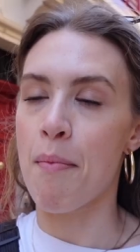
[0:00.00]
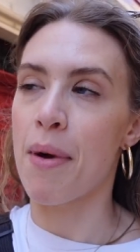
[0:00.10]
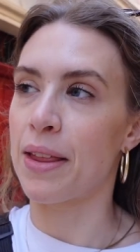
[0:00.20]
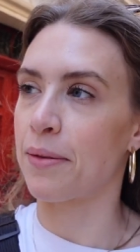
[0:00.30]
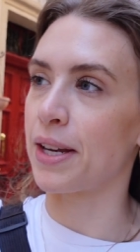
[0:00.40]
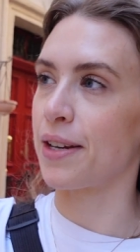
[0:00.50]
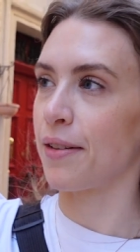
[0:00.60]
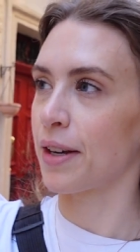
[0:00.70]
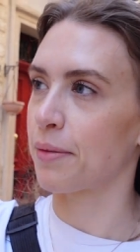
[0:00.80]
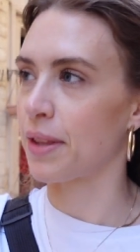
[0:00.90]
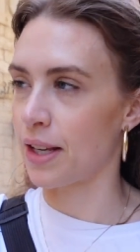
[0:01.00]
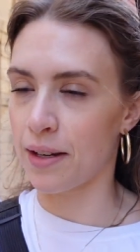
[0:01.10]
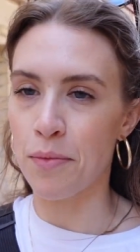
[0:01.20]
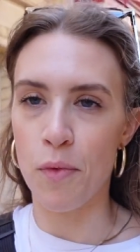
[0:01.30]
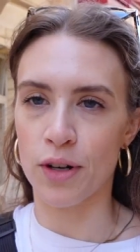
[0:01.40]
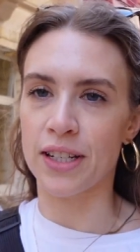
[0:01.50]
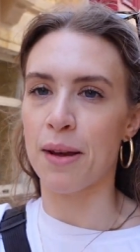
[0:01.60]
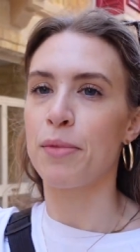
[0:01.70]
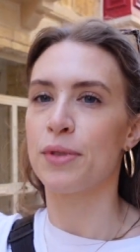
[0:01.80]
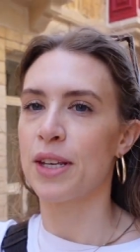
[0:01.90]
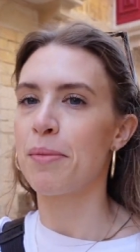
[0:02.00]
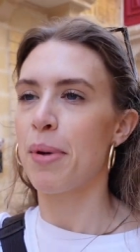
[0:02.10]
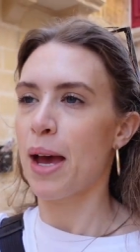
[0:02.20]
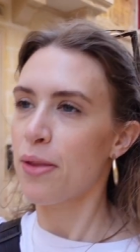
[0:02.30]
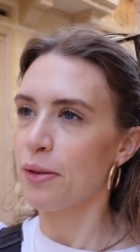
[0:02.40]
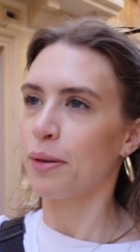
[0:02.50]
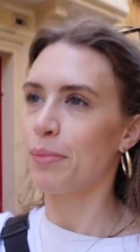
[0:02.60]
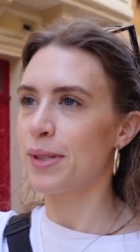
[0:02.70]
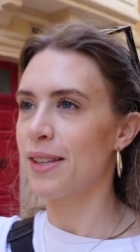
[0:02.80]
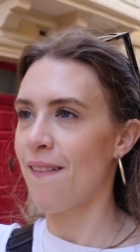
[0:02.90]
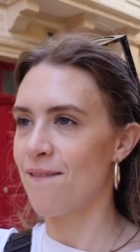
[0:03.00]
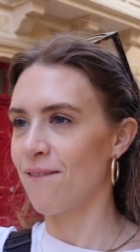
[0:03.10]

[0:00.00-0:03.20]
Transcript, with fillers: By the way, no luck with the wartime museum bathrooms.